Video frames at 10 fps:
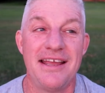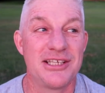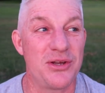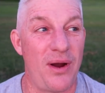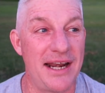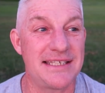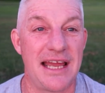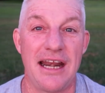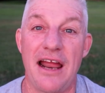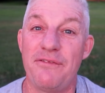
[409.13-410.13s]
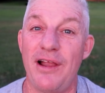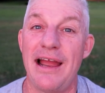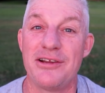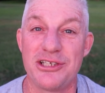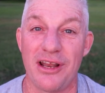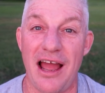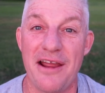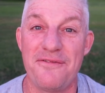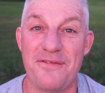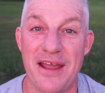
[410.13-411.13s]
so I decided I'd fly out
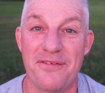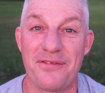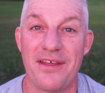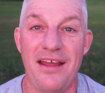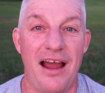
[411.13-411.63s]
July fifth.